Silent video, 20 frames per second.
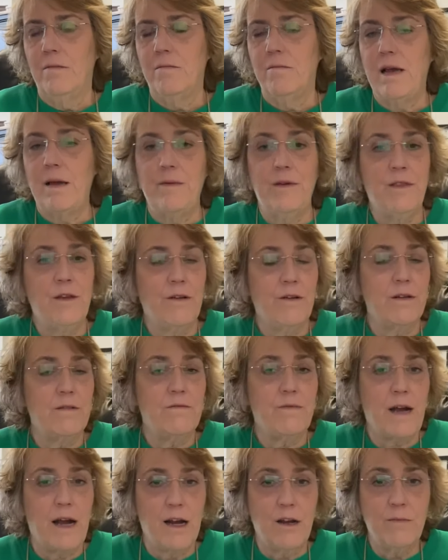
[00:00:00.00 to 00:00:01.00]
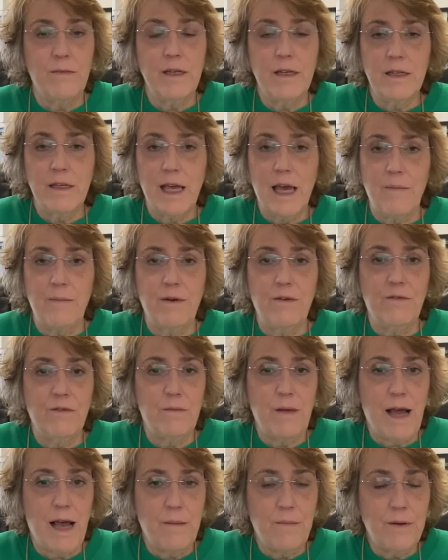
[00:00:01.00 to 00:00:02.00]
maybe their environment kept it
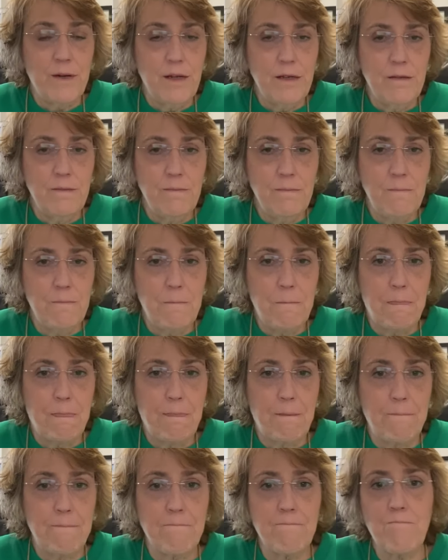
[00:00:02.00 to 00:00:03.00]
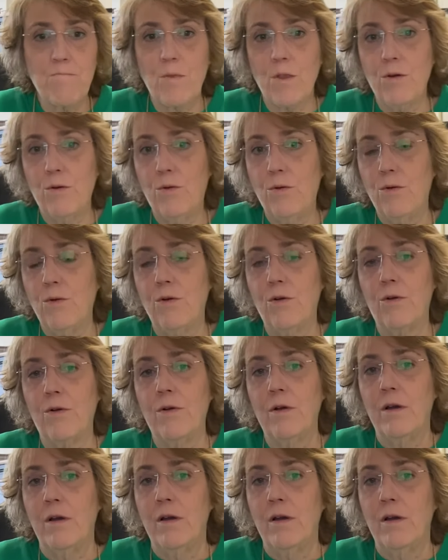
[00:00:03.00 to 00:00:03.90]
from happening, or